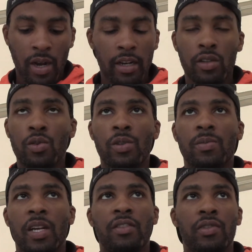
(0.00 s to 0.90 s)
do what's
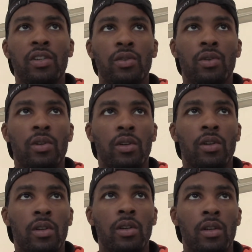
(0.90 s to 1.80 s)
best for you.
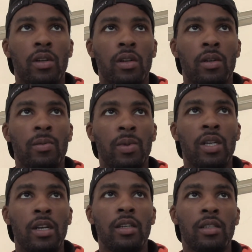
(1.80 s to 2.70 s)

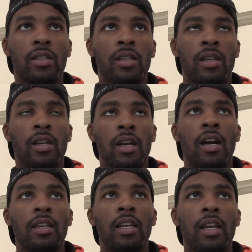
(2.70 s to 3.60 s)
Because
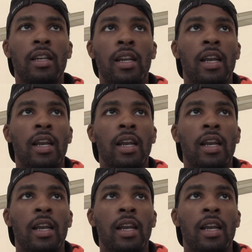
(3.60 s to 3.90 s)
again,